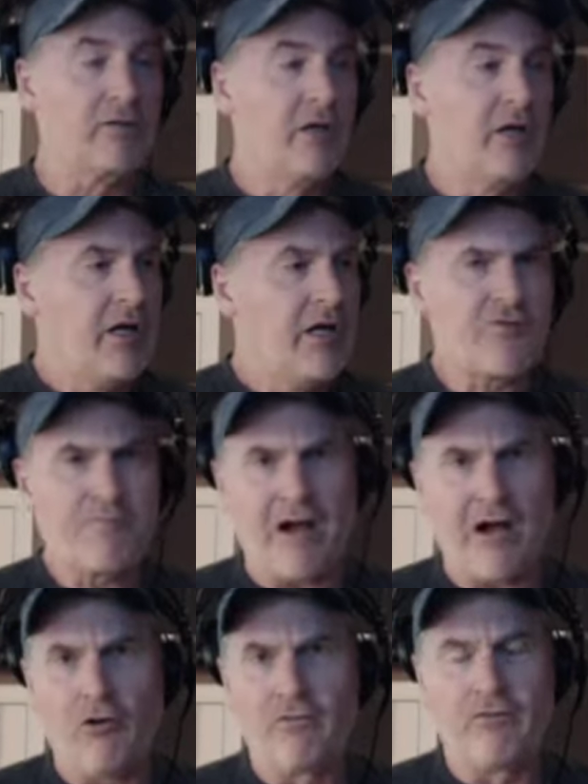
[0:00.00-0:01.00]
it's
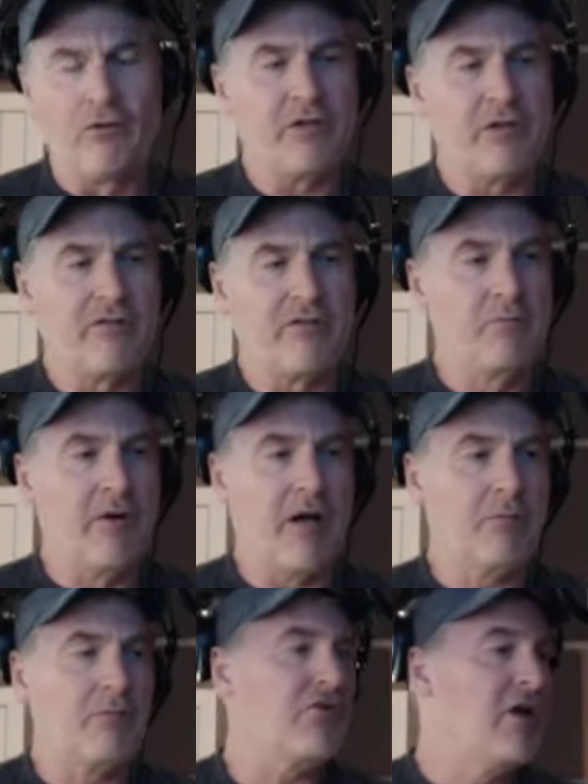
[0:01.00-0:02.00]
powerful when you think
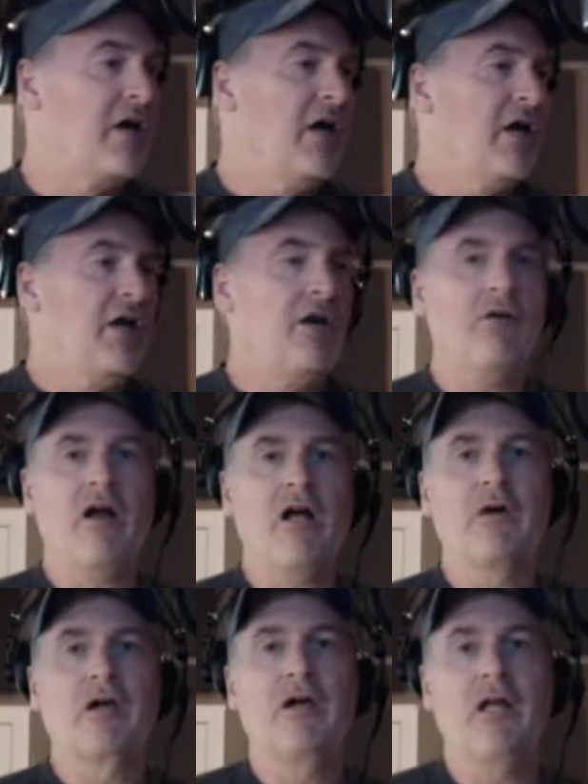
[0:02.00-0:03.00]
back. Because here I am,
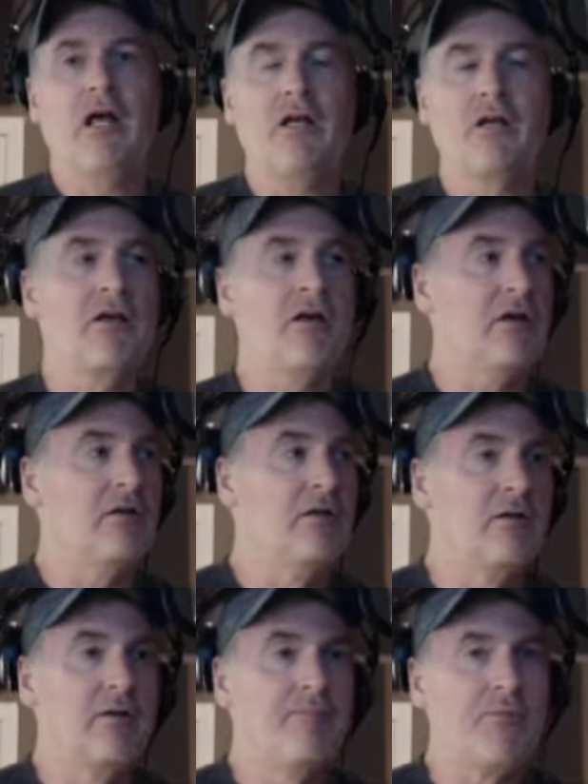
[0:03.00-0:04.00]
a Canadian kid.
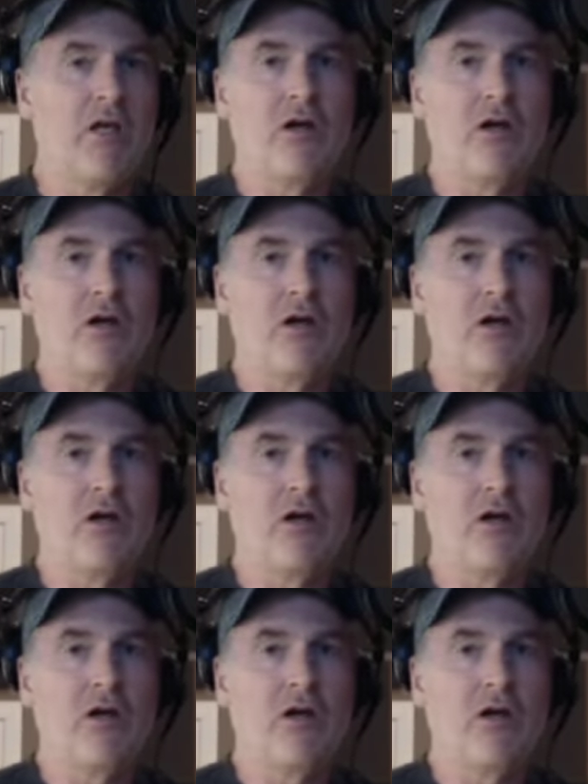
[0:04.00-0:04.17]
We